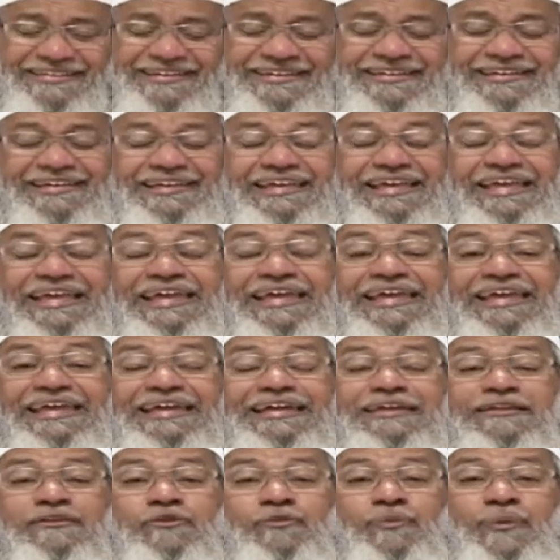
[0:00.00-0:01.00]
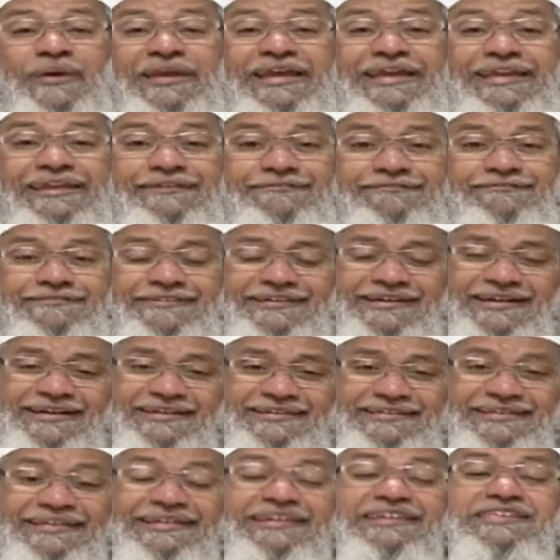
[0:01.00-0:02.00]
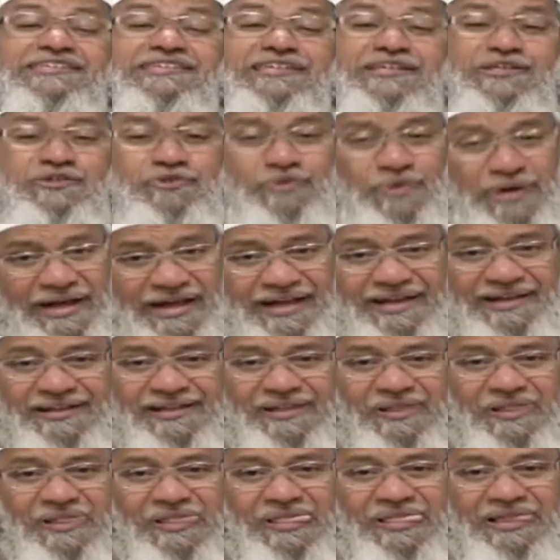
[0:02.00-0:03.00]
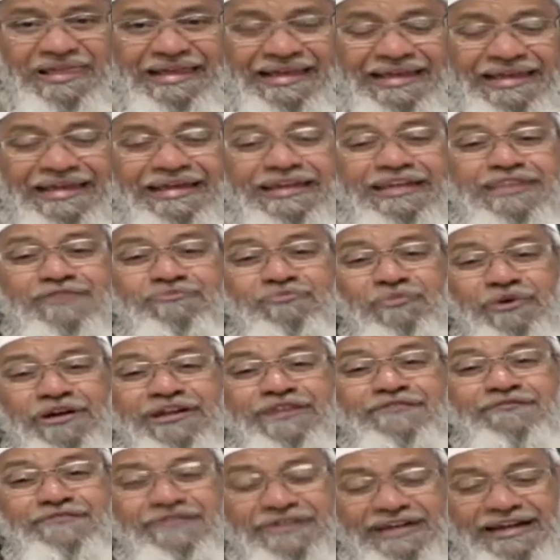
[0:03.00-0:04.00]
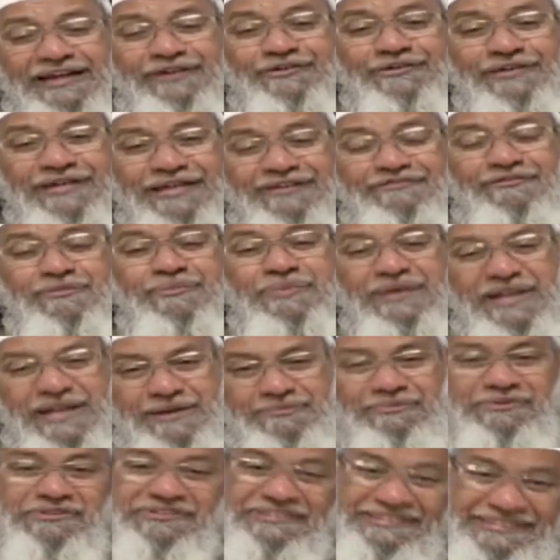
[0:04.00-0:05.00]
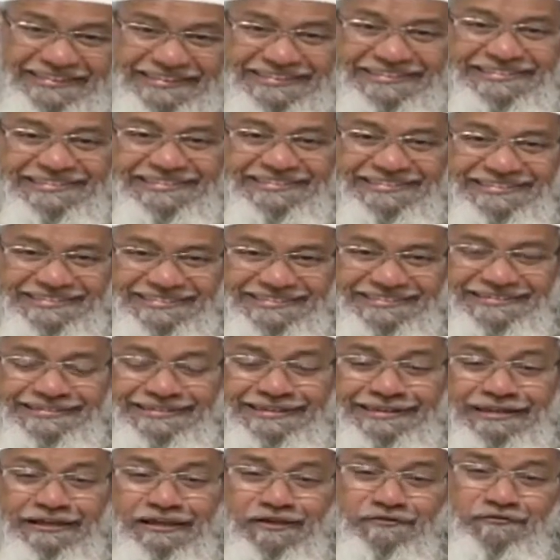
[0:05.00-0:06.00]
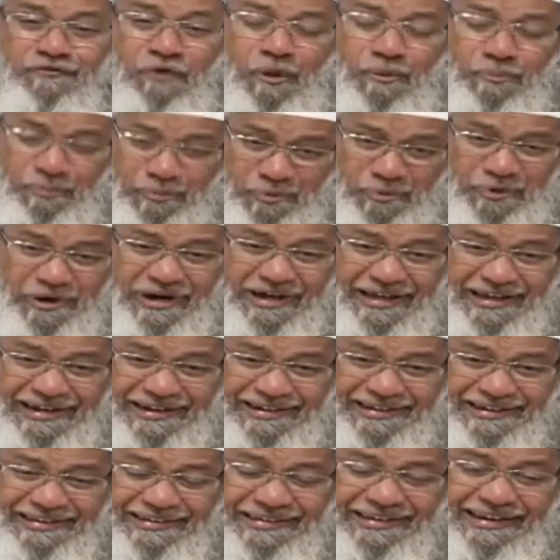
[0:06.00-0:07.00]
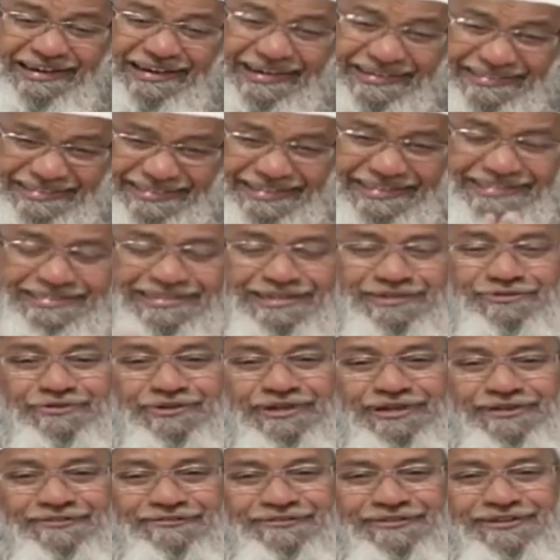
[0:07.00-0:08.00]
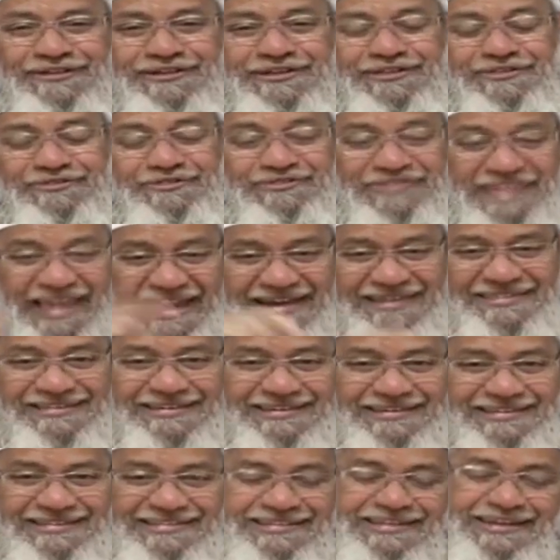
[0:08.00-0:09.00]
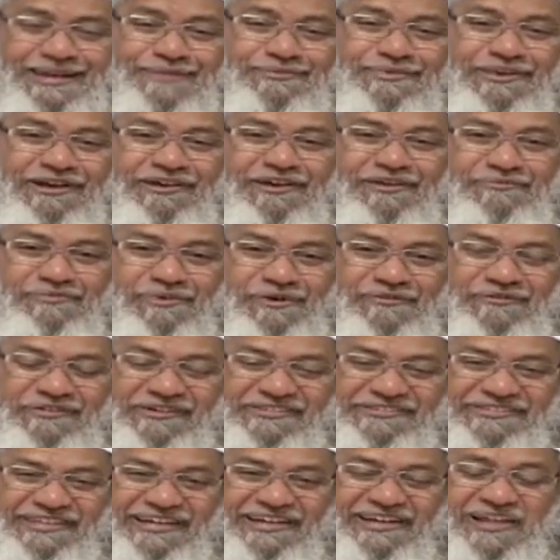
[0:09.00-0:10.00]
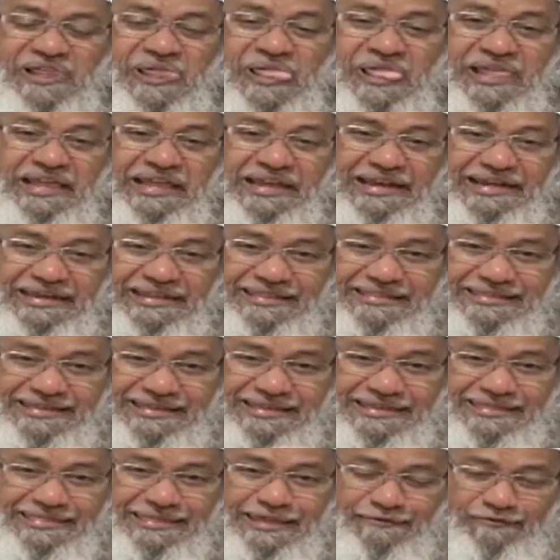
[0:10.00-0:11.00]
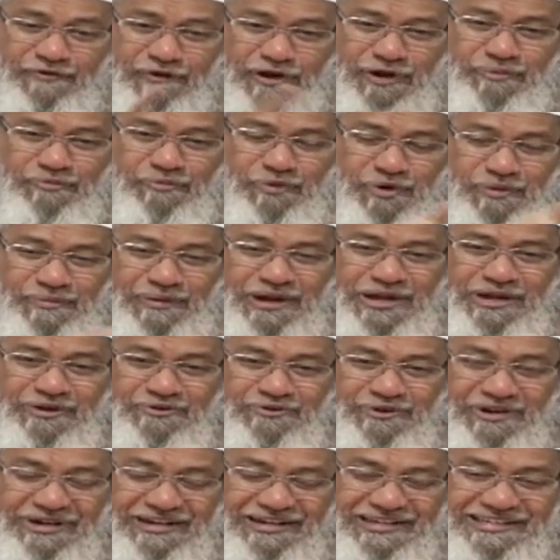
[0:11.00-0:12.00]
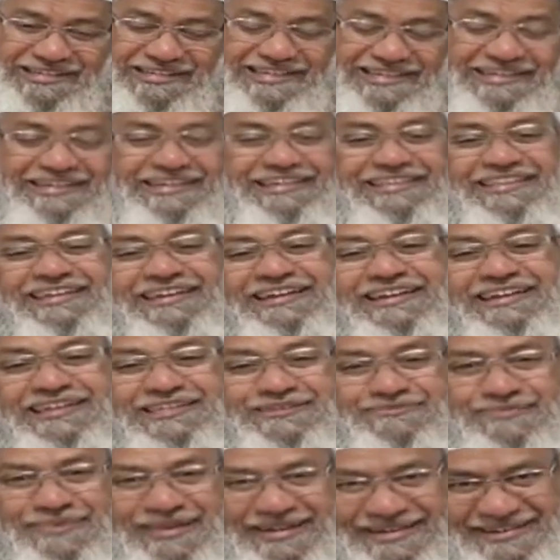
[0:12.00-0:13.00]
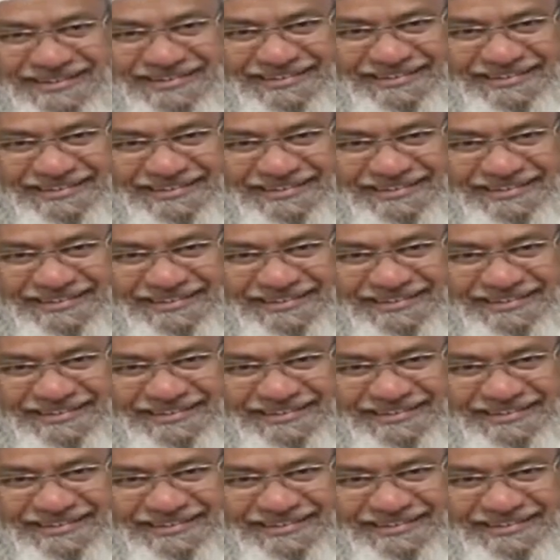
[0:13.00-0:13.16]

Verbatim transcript: it. It's very difficult. The richer you are, it is more difficult to give a bigger percentage. If you're poor, it's easy to give. So that's the reason our beloved Prophet said, it is easier for a poor man to enter Jannah than a rich man.